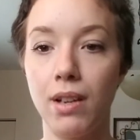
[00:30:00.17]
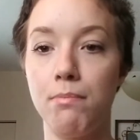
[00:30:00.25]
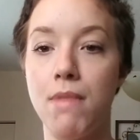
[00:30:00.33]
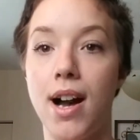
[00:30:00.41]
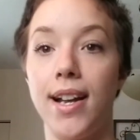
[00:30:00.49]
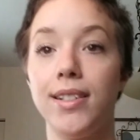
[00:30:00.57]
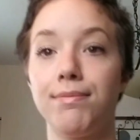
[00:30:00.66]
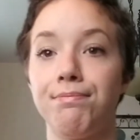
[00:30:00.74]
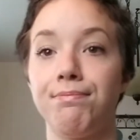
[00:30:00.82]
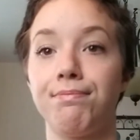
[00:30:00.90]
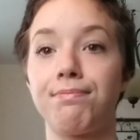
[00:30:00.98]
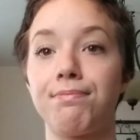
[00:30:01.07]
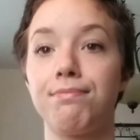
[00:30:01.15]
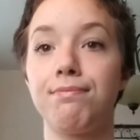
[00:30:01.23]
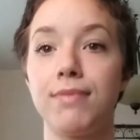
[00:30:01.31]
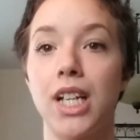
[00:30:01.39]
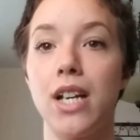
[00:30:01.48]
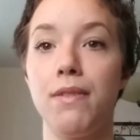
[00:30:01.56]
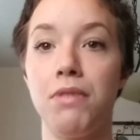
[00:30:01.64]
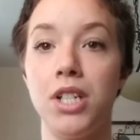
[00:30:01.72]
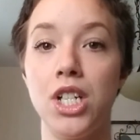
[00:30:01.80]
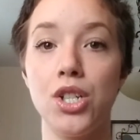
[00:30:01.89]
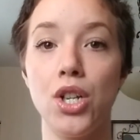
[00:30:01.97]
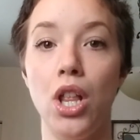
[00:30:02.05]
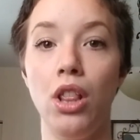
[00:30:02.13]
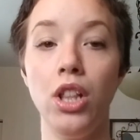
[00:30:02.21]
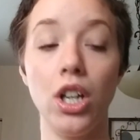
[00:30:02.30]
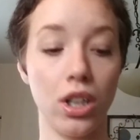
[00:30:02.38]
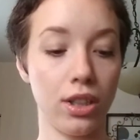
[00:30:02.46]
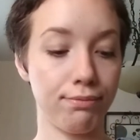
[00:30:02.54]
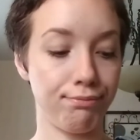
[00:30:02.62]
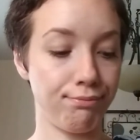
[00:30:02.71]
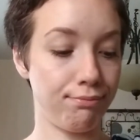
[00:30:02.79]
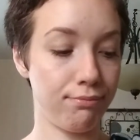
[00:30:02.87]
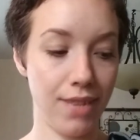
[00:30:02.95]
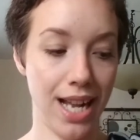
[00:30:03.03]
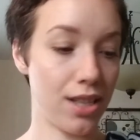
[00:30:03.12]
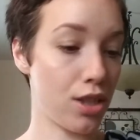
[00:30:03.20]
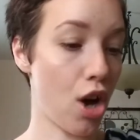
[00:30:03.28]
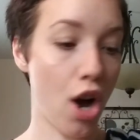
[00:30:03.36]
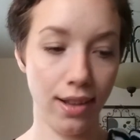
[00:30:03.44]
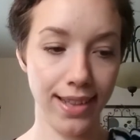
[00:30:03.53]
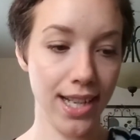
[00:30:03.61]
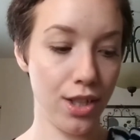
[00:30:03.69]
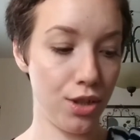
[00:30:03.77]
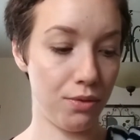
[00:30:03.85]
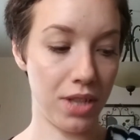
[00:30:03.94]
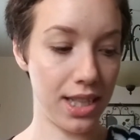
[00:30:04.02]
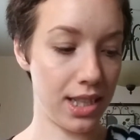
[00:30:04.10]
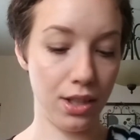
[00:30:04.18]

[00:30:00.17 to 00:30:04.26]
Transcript: my finished look. That's all I do. That's